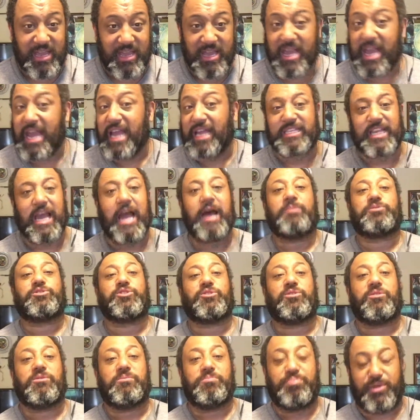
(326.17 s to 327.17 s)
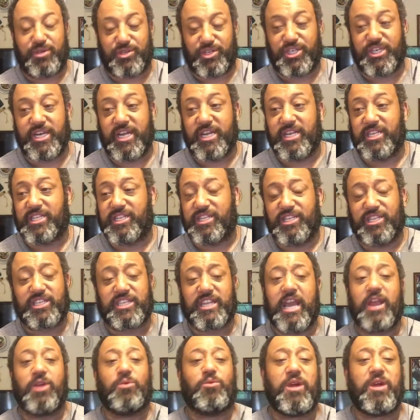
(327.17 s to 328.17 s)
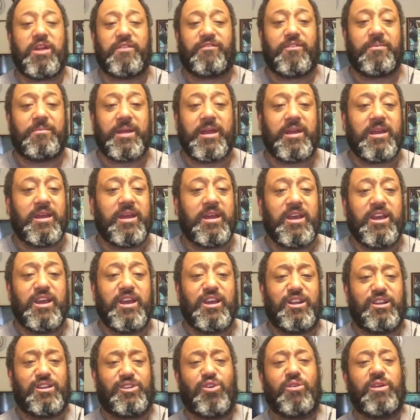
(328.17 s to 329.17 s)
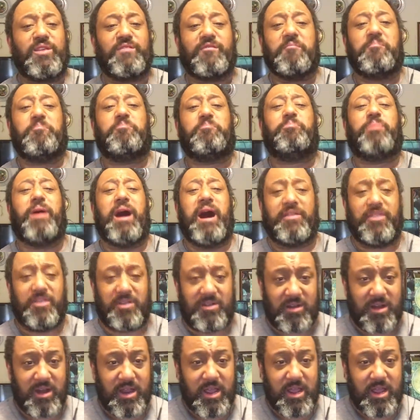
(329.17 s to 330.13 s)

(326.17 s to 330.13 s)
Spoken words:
It's absolute bullshit. Just stay away from it. Don't even bother.